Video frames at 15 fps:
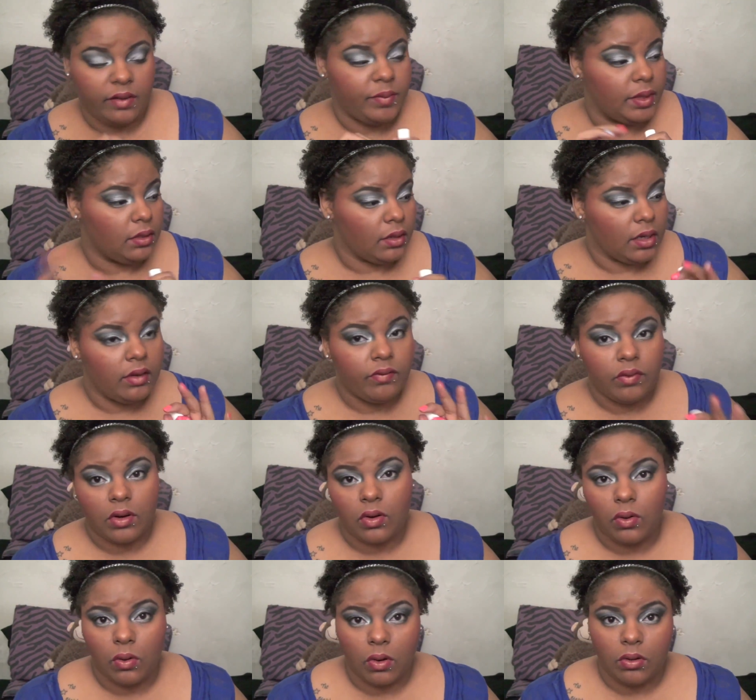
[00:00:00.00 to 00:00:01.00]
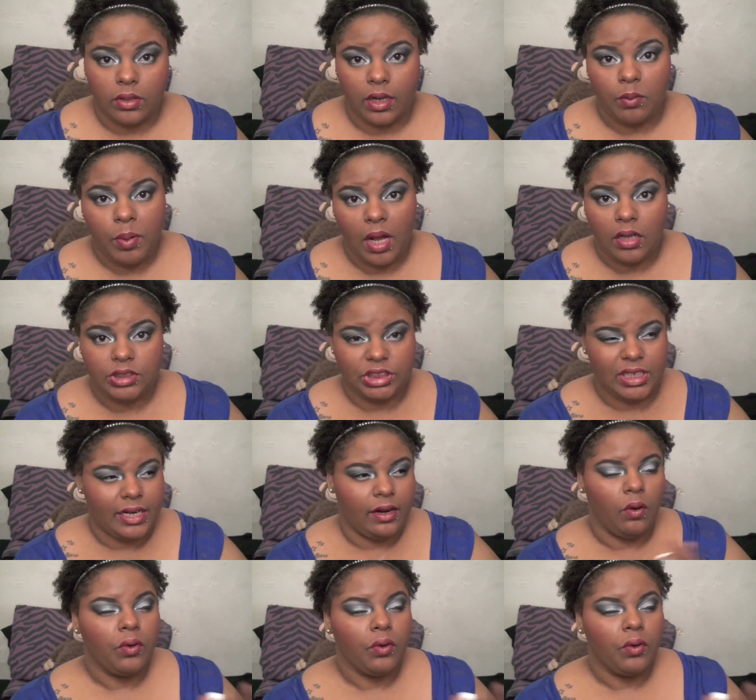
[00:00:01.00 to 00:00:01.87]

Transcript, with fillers: I've been looking for a coral nail polish, and I